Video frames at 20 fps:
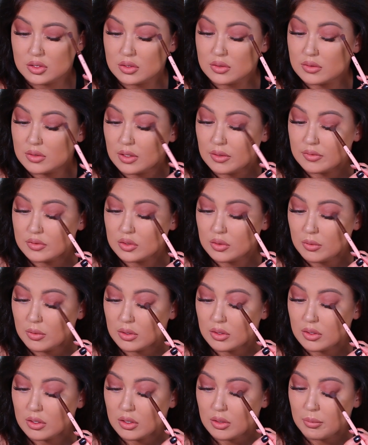just gives you a
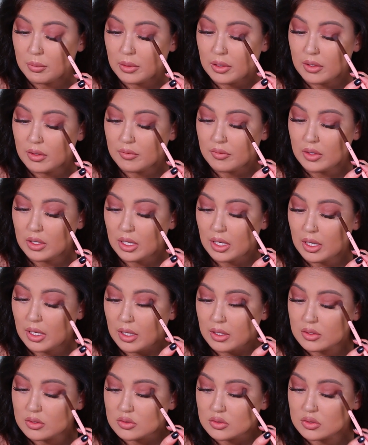little bit of an
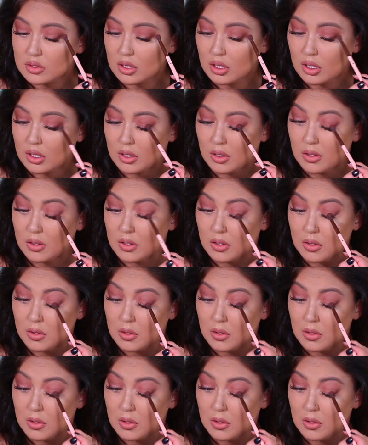extra